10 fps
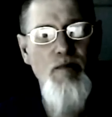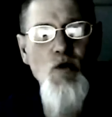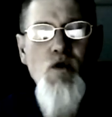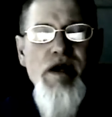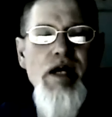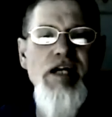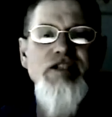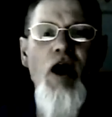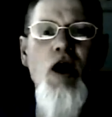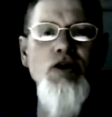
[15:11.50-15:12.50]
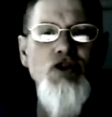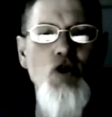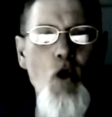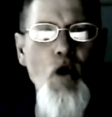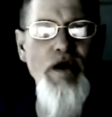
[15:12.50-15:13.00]
But we, it's our
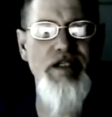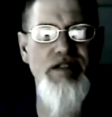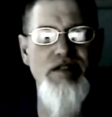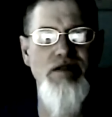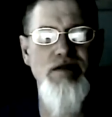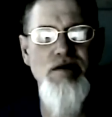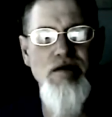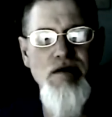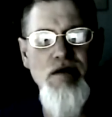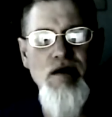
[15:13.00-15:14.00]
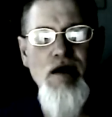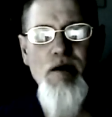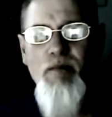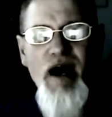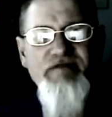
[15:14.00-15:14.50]
choice.
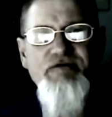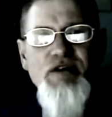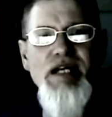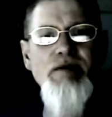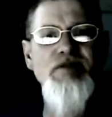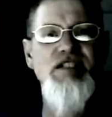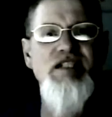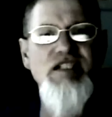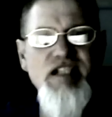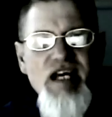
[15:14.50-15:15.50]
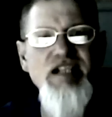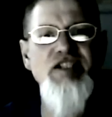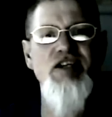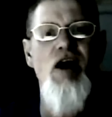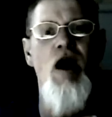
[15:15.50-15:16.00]
My freedom is
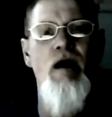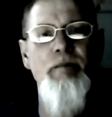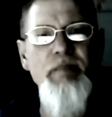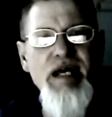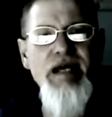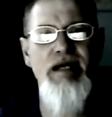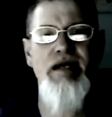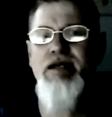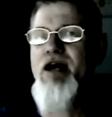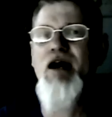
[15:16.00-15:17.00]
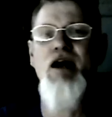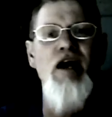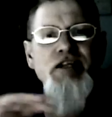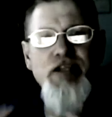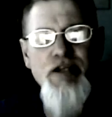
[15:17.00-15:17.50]
contingent on me, and not
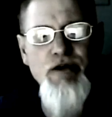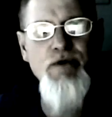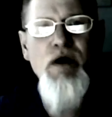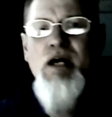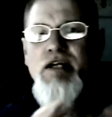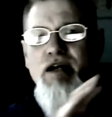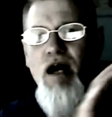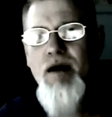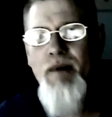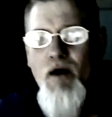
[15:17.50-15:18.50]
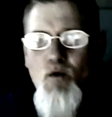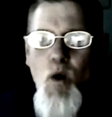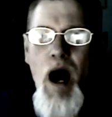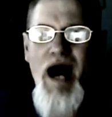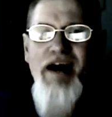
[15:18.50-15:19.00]
on you, not on my
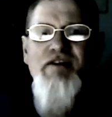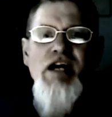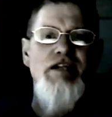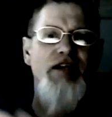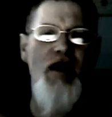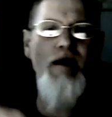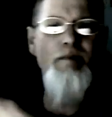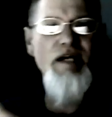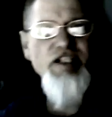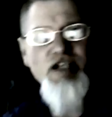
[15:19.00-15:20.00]
wife, not on my